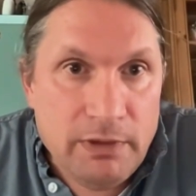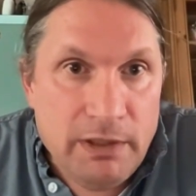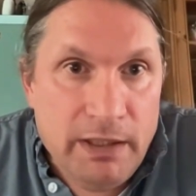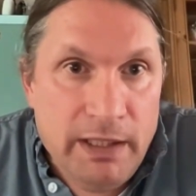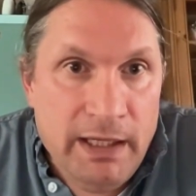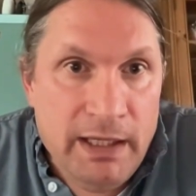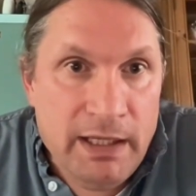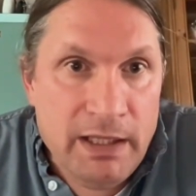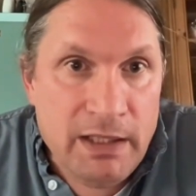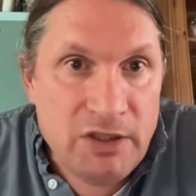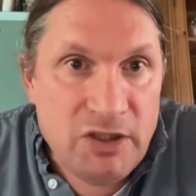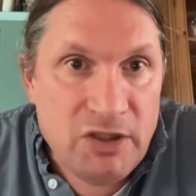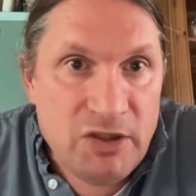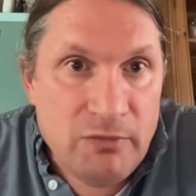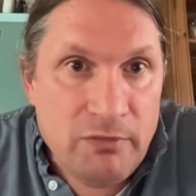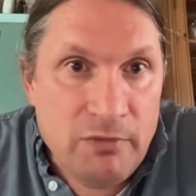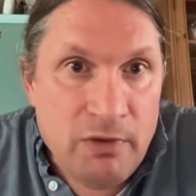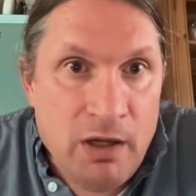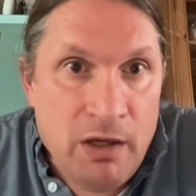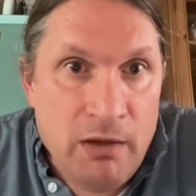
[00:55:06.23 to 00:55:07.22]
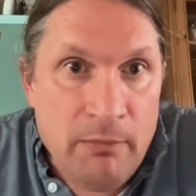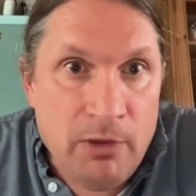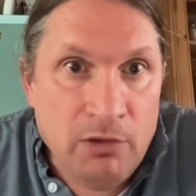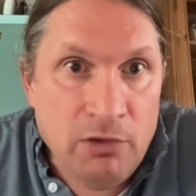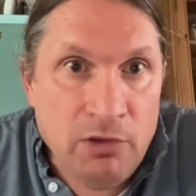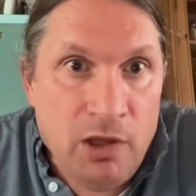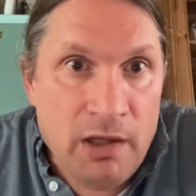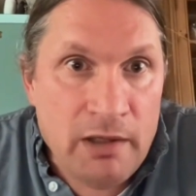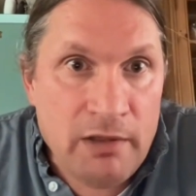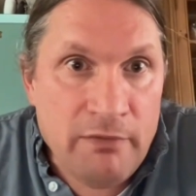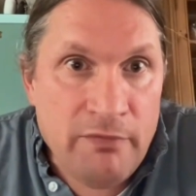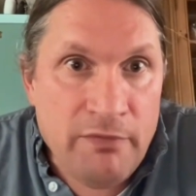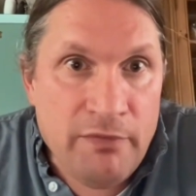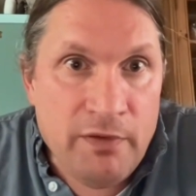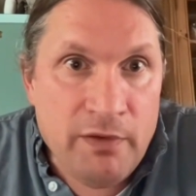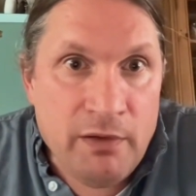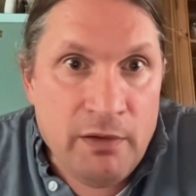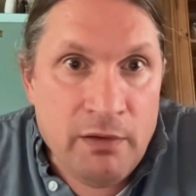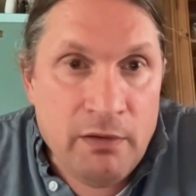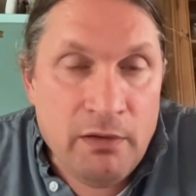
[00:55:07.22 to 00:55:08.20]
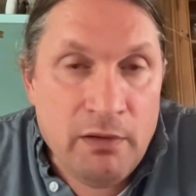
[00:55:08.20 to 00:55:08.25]
And um, a lot of
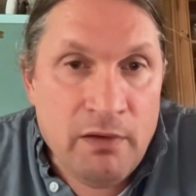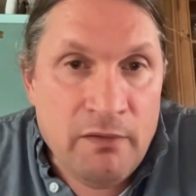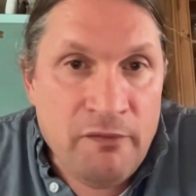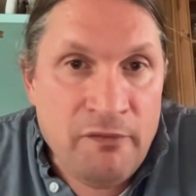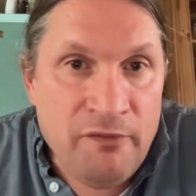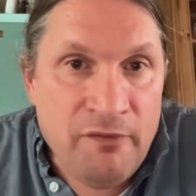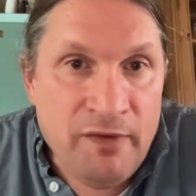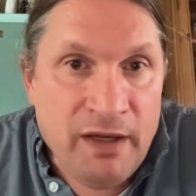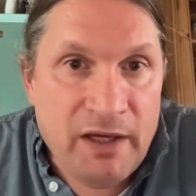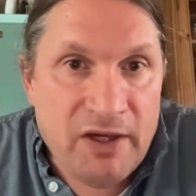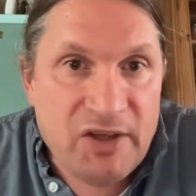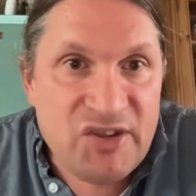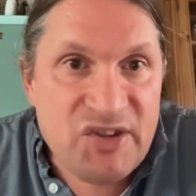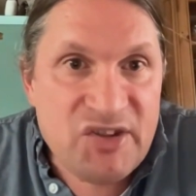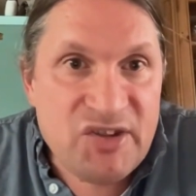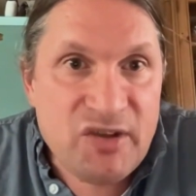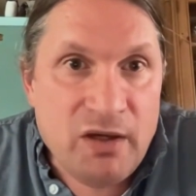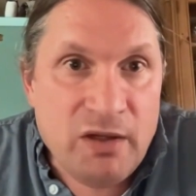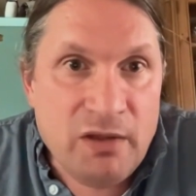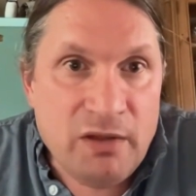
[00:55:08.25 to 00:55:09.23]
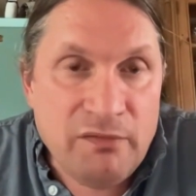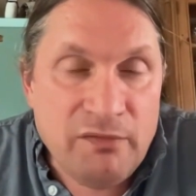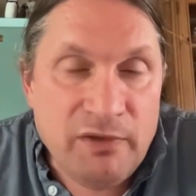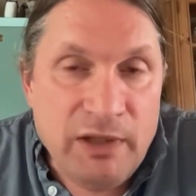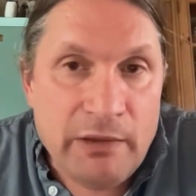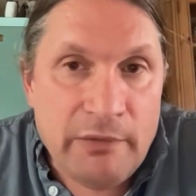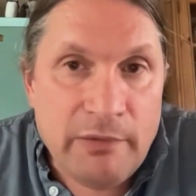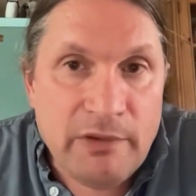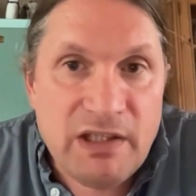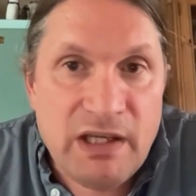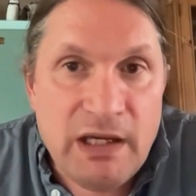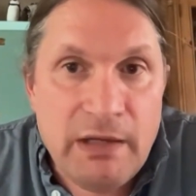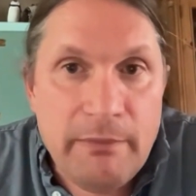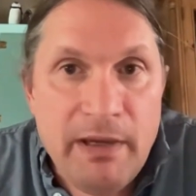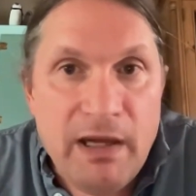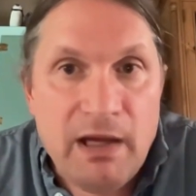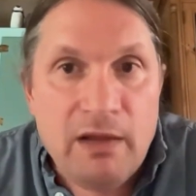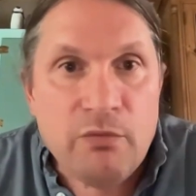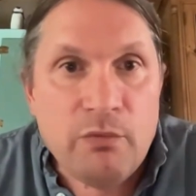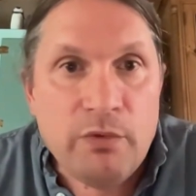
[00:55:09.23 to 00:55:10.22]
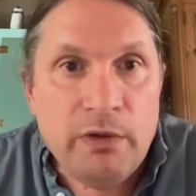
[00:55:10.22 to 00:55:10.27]
the effects on the flowering time
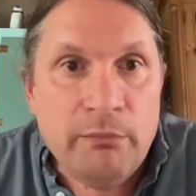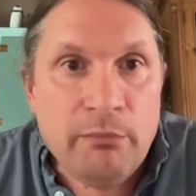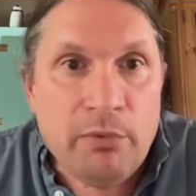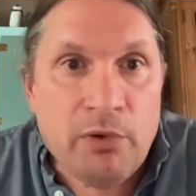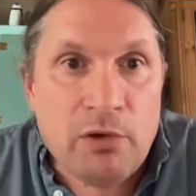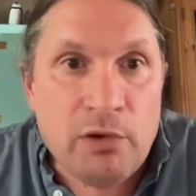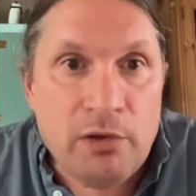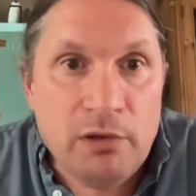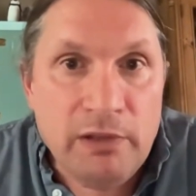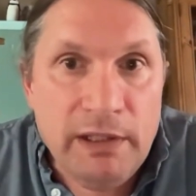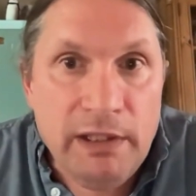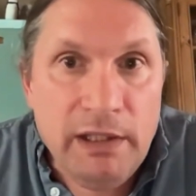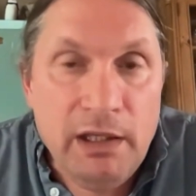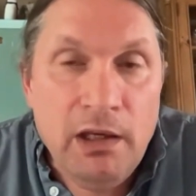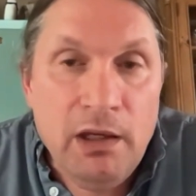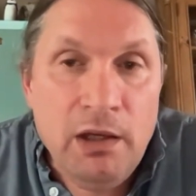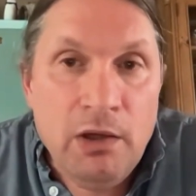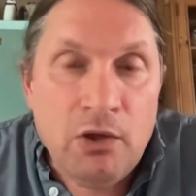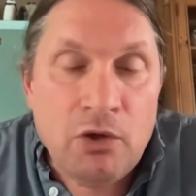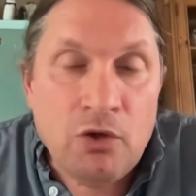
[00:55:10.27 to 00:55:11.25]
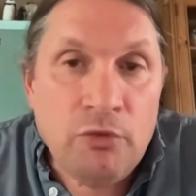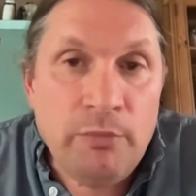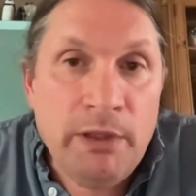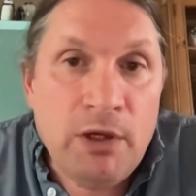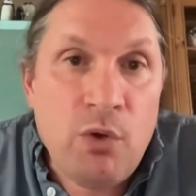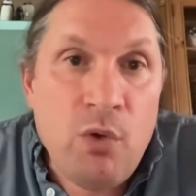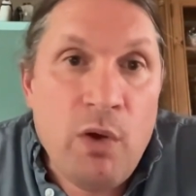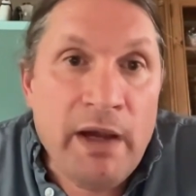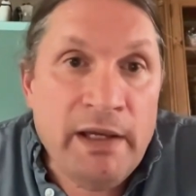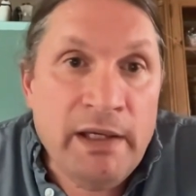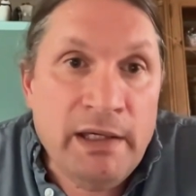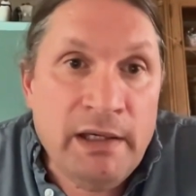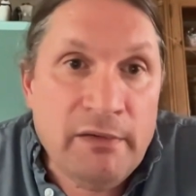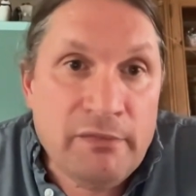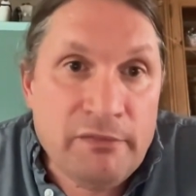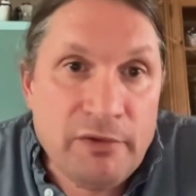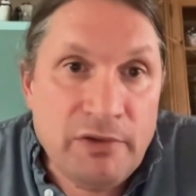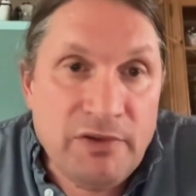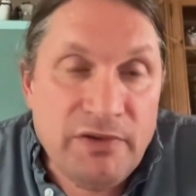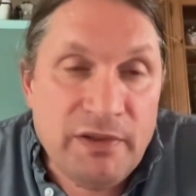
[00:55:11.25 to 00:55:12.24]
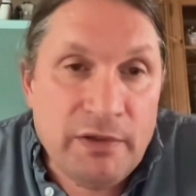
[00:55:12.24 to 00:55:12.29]
pathway in barley could be quite
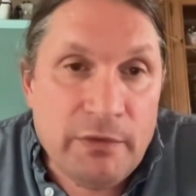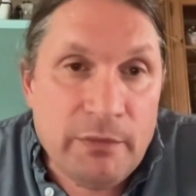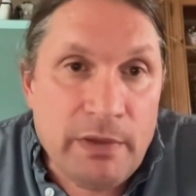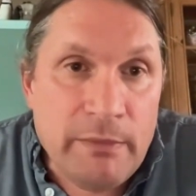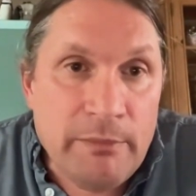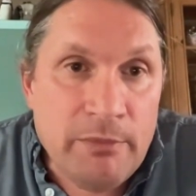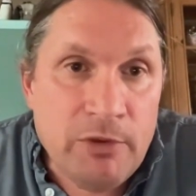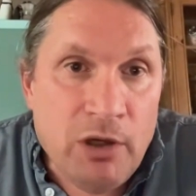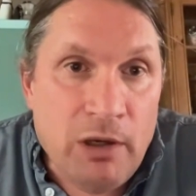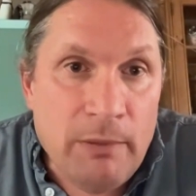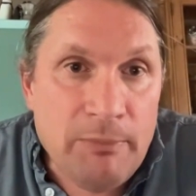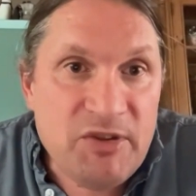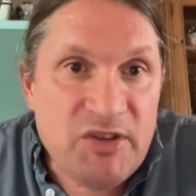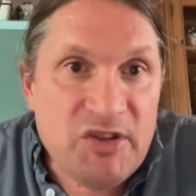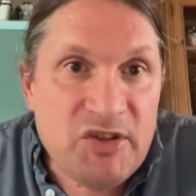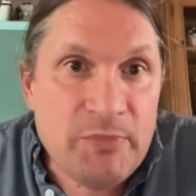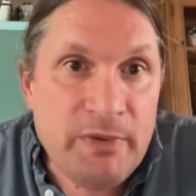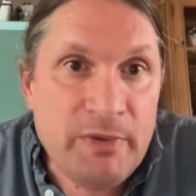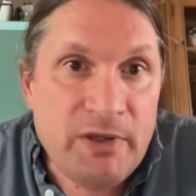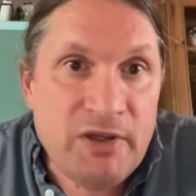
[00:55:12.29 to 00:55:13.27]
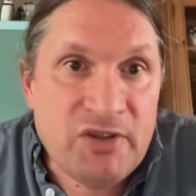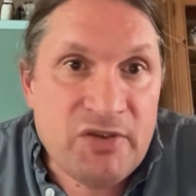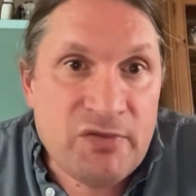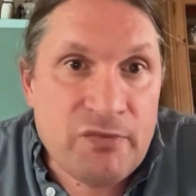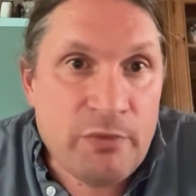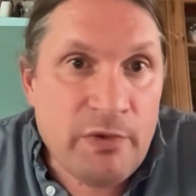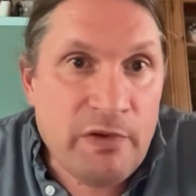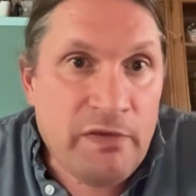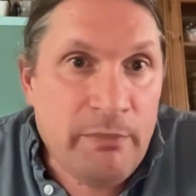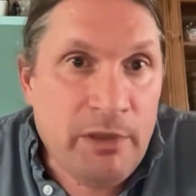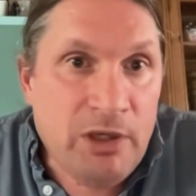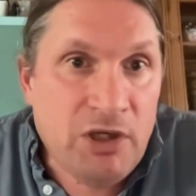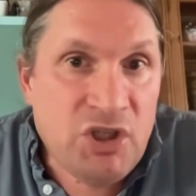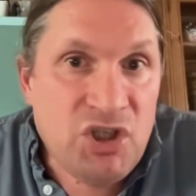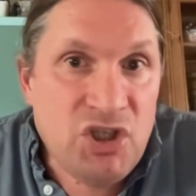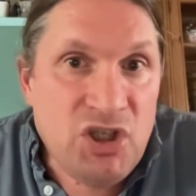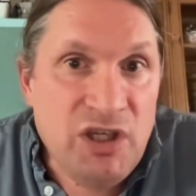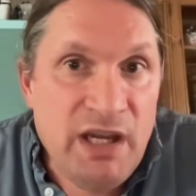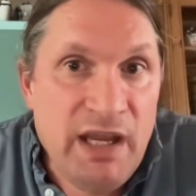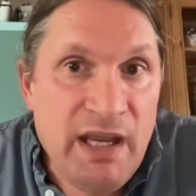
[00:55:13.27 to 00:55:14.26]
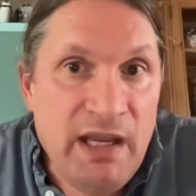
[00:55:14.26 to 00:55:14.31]
different than Arabidopsis because of rhythmic
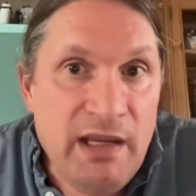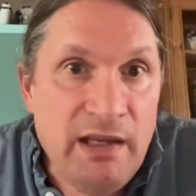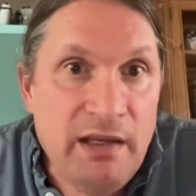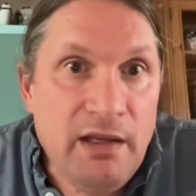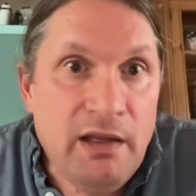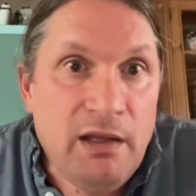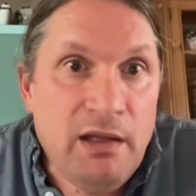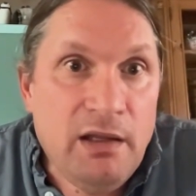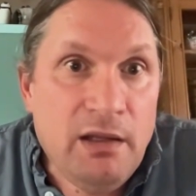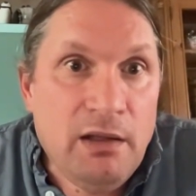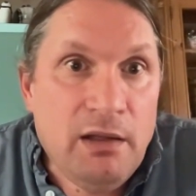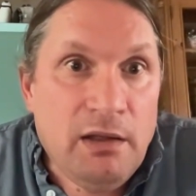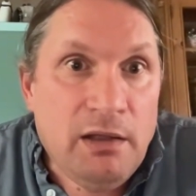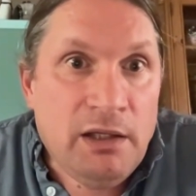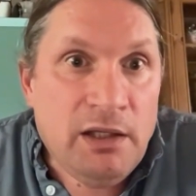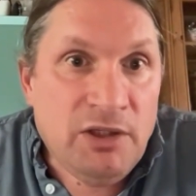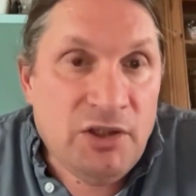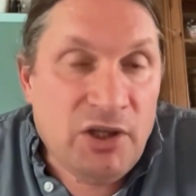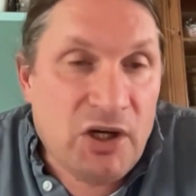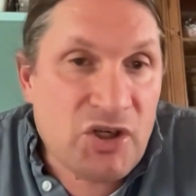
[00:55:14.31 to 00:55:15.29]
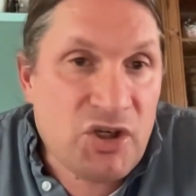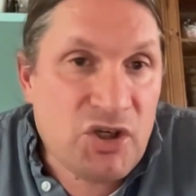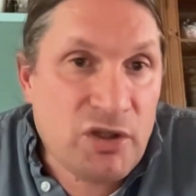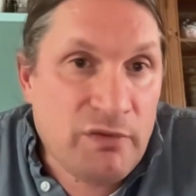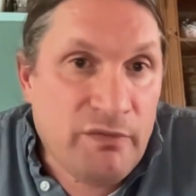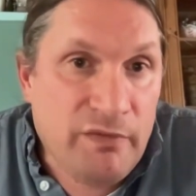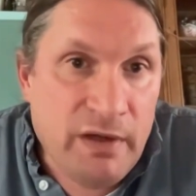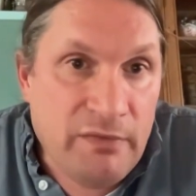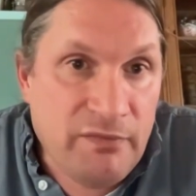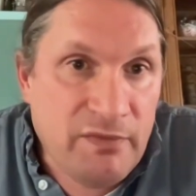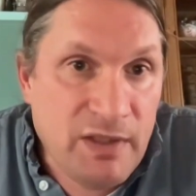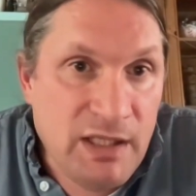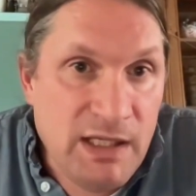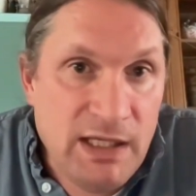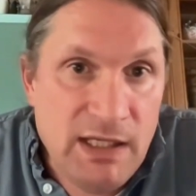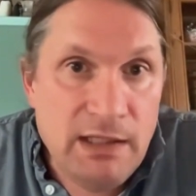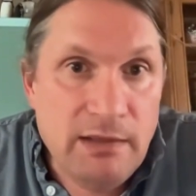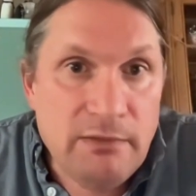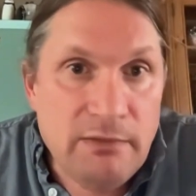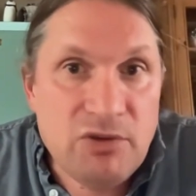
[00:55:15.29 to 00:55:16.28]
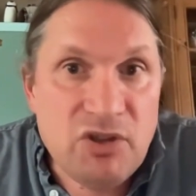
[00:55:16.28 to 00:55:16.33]
GA induction of
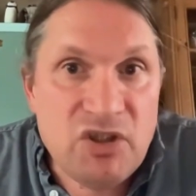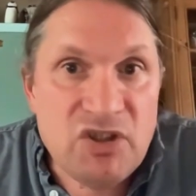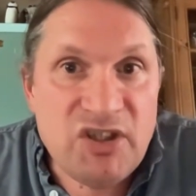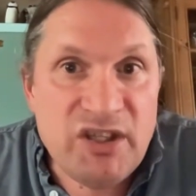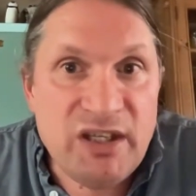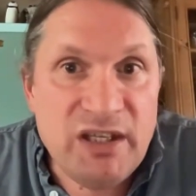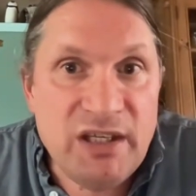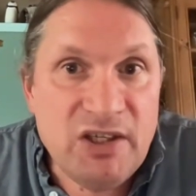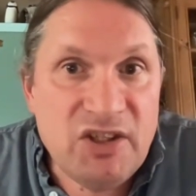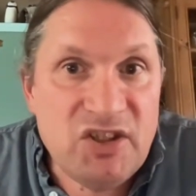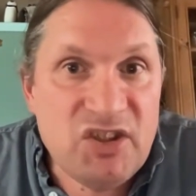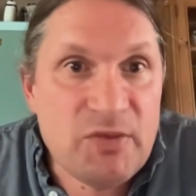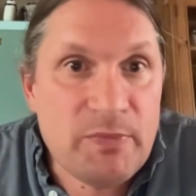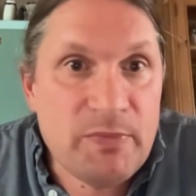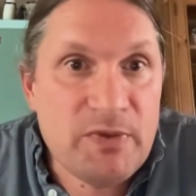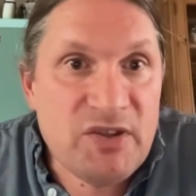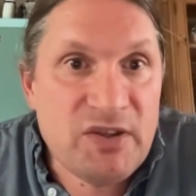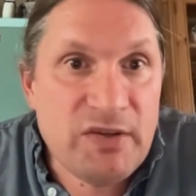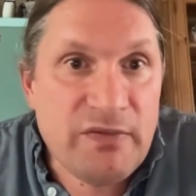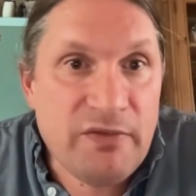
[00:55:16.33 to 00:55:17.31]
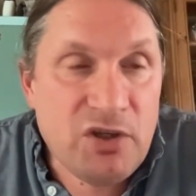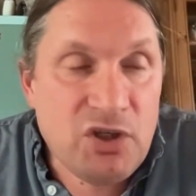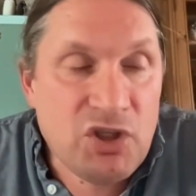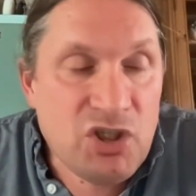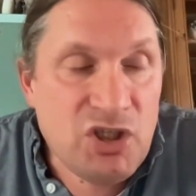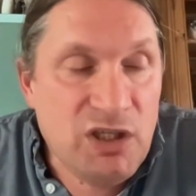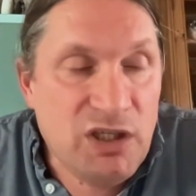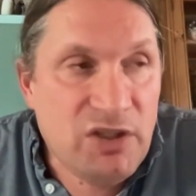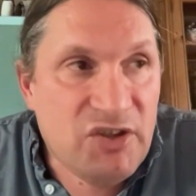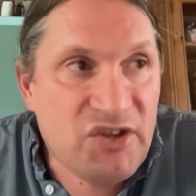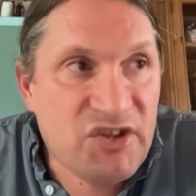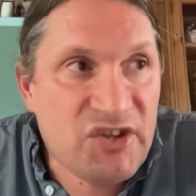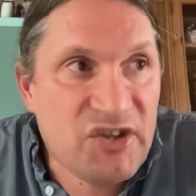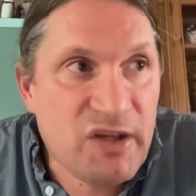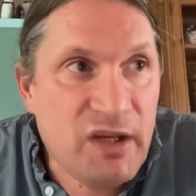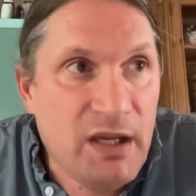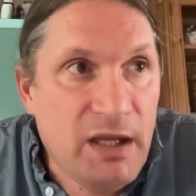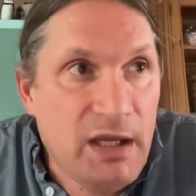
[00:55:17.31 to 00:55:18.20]
FT, just to get into specific genes.